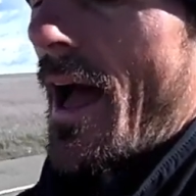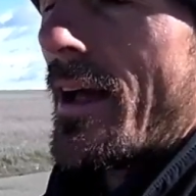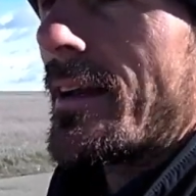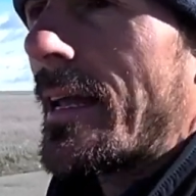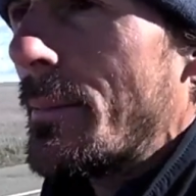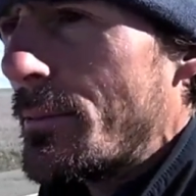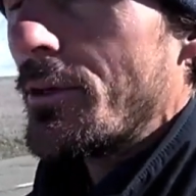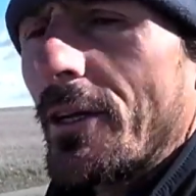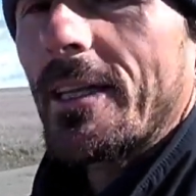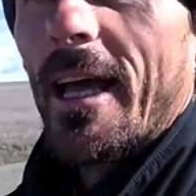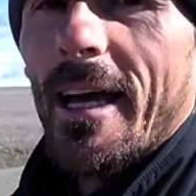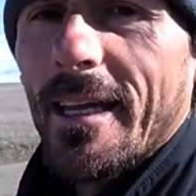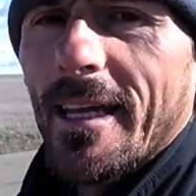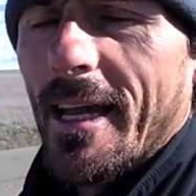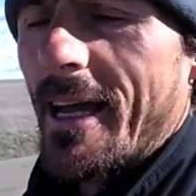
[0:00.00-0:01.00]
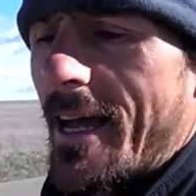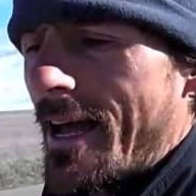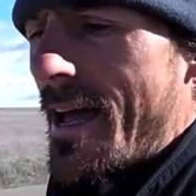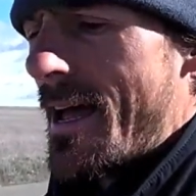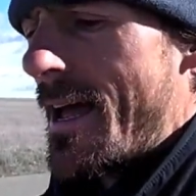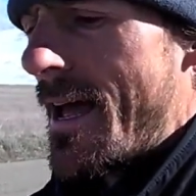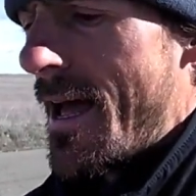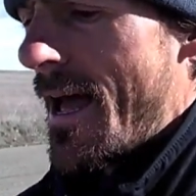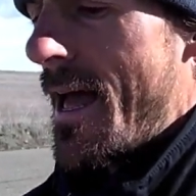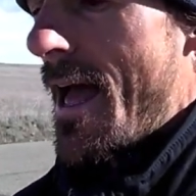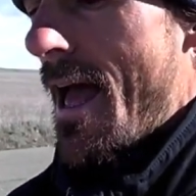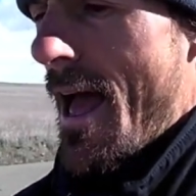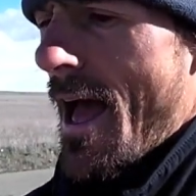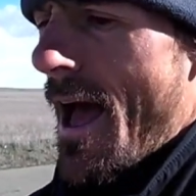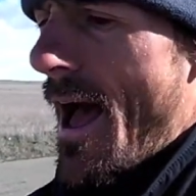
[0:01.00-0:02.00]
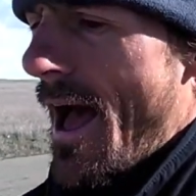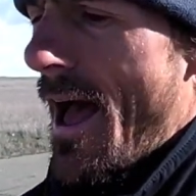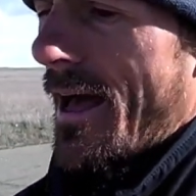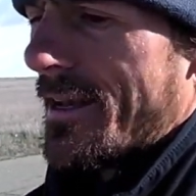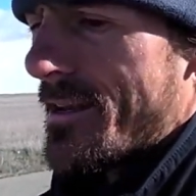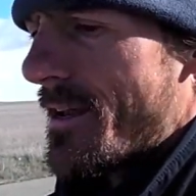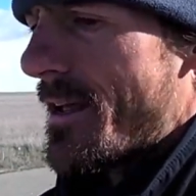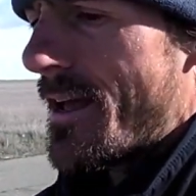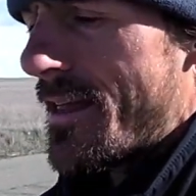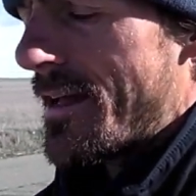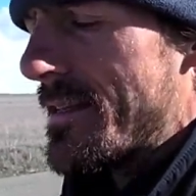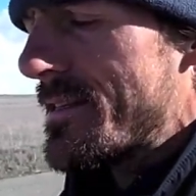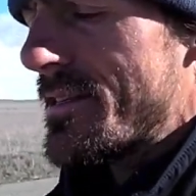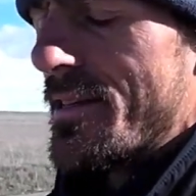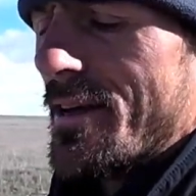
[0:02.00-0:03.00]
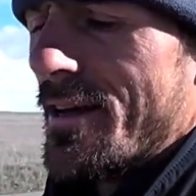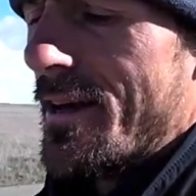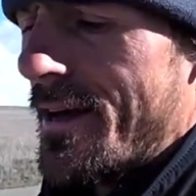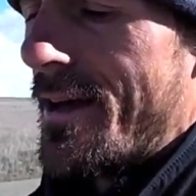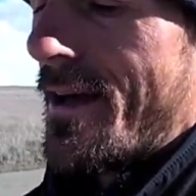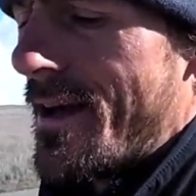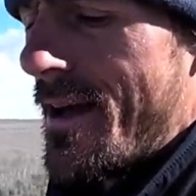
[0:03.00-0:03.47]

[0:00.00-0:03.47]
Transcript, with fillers: and keep doing that. And that's the,